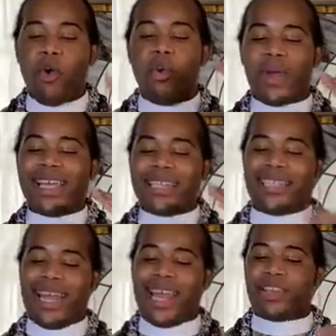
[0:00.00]
We
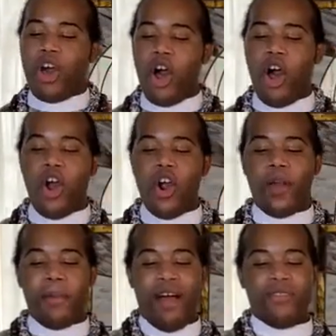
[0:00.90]
say the
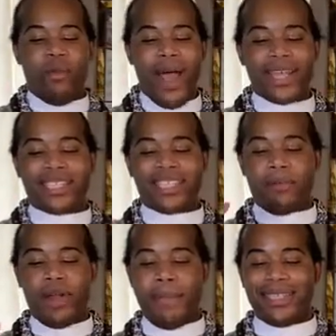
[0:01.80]
harm of white
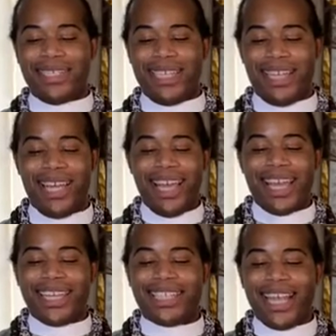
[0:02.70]
supremacy
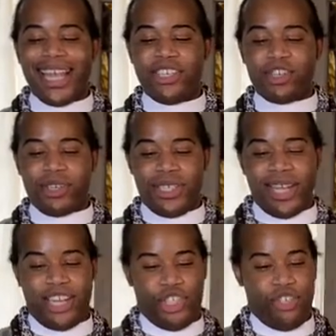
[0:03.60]
is
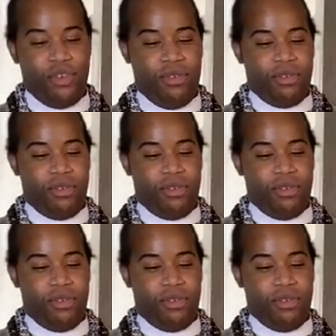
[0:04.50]
intersectional.